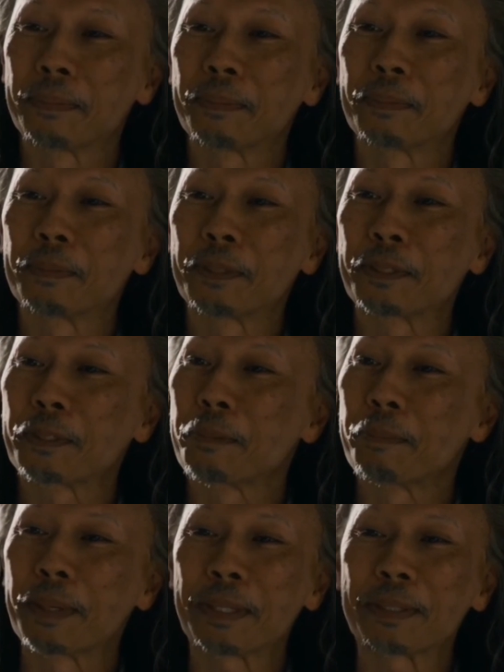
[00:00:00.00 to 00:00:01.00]
it more
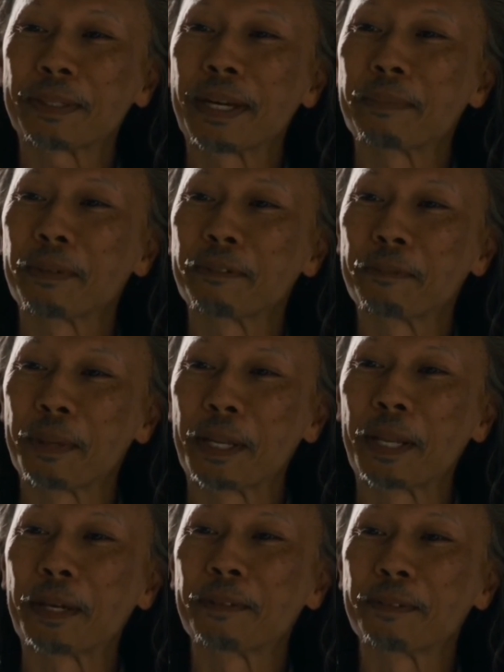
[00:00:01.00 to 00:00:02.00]
interesting, life
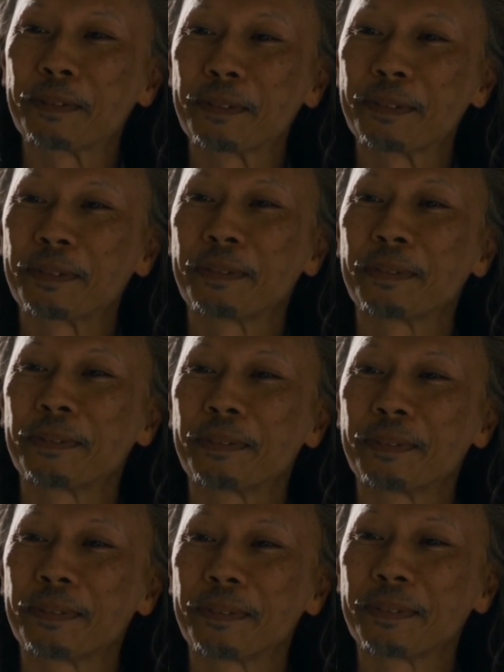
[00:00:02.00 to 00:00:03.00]
more interesting, and